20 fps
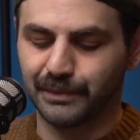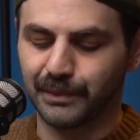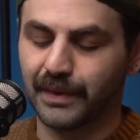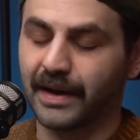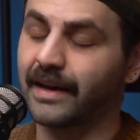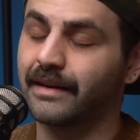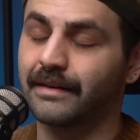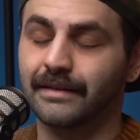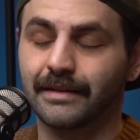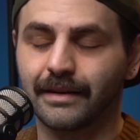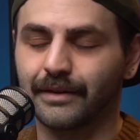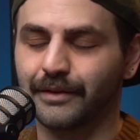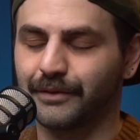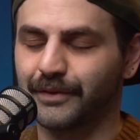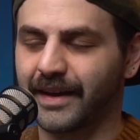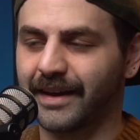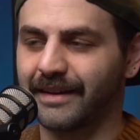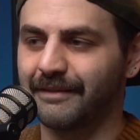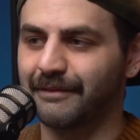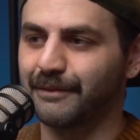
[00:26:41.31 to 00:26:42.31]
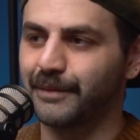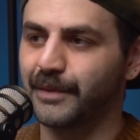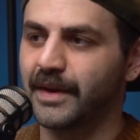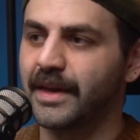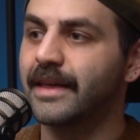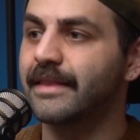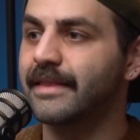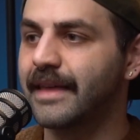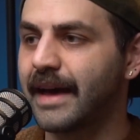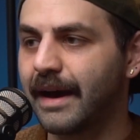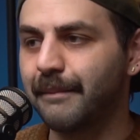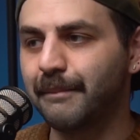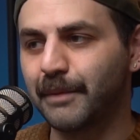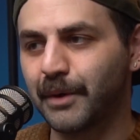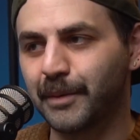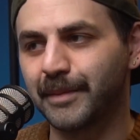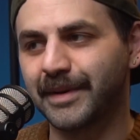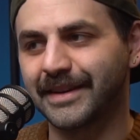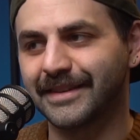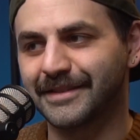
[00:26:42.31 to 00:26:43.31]
I don't know if that that
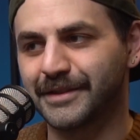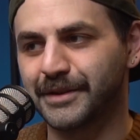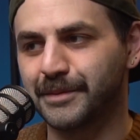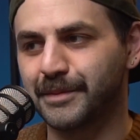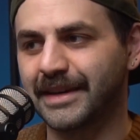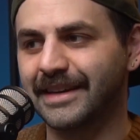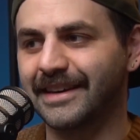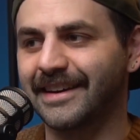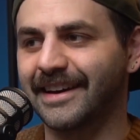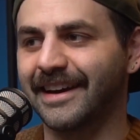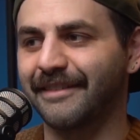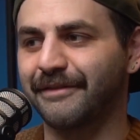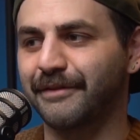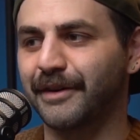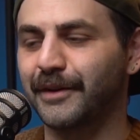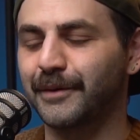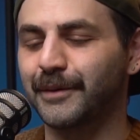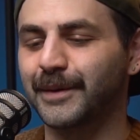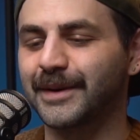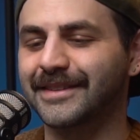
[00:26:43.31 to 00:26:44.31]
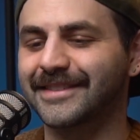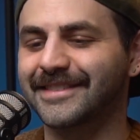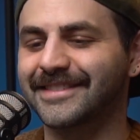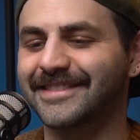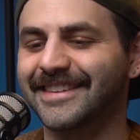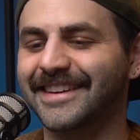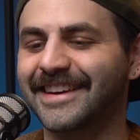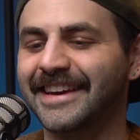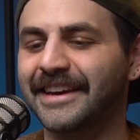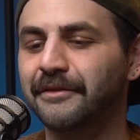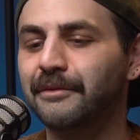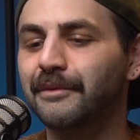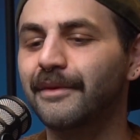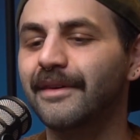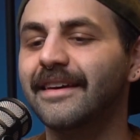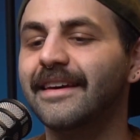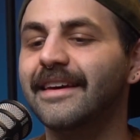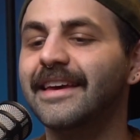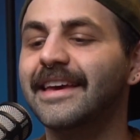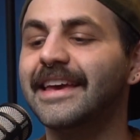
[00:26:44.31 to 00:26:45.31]
moment to me I felt was it
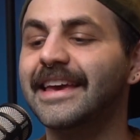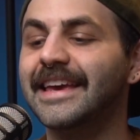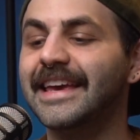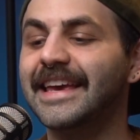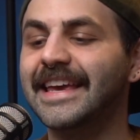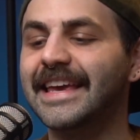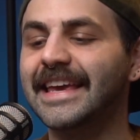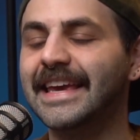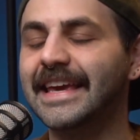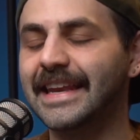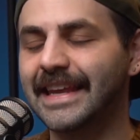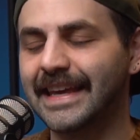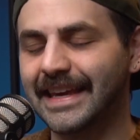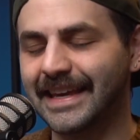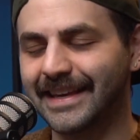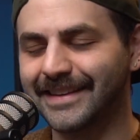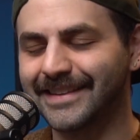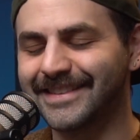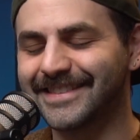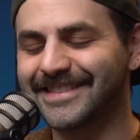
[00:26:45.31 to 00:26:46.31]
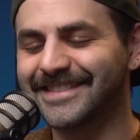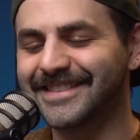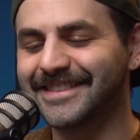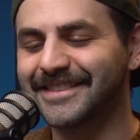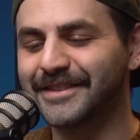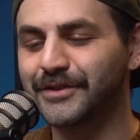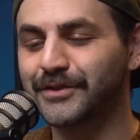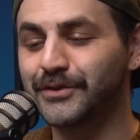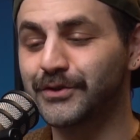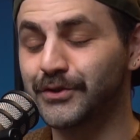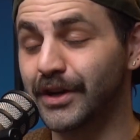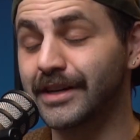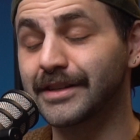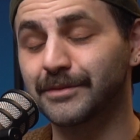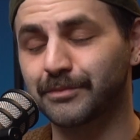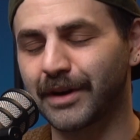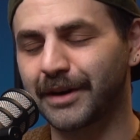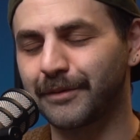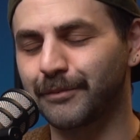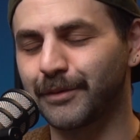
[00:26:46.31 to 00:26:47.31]
it is just
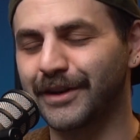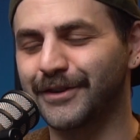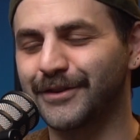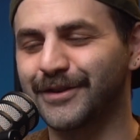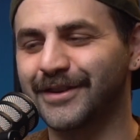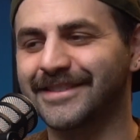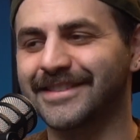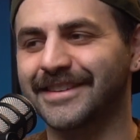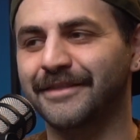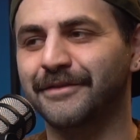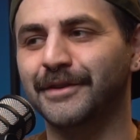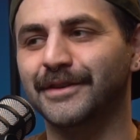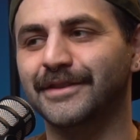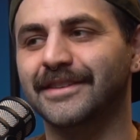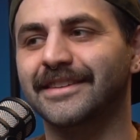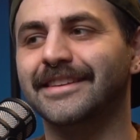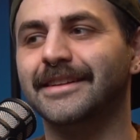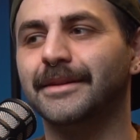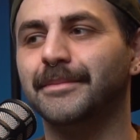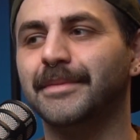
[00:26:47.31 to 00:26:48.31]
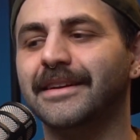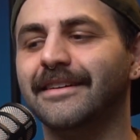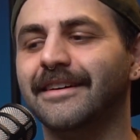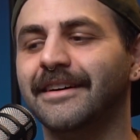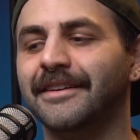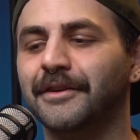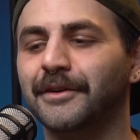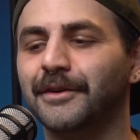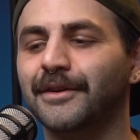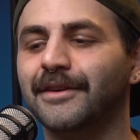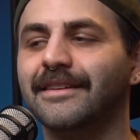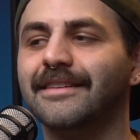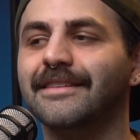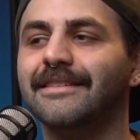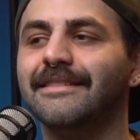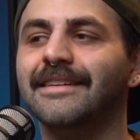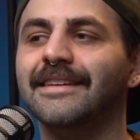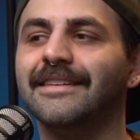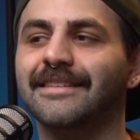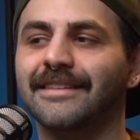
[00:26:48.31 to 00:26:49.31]
Pride and Prejudice. It feels a little bit unearned
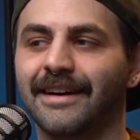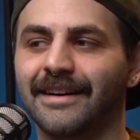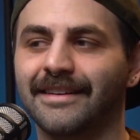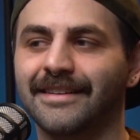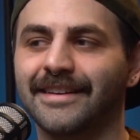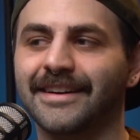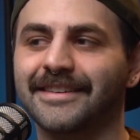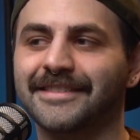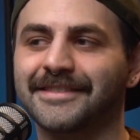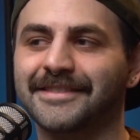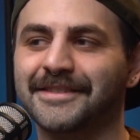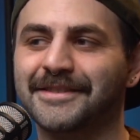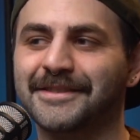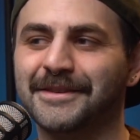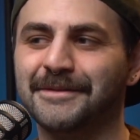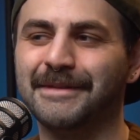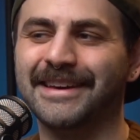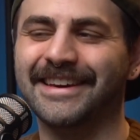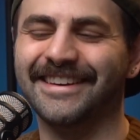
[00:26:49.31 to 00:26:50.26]
in context to me.